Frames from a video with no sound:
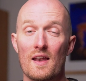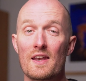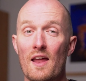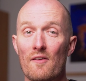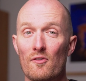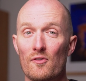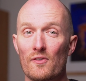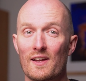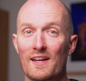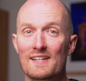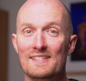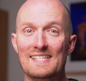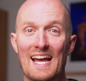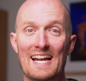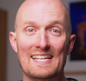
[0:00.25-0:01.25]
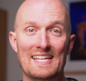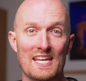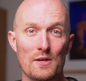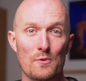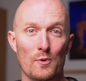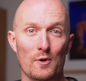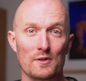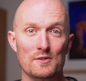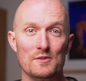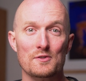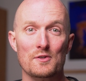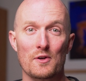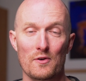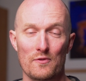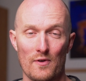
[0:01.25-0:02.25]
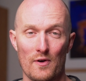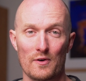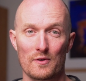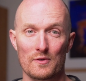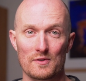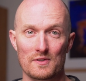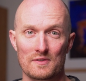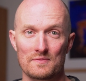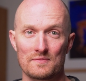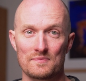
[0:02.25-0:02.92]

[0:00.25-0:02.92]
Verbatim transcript: Never forget to add keywords to your photos.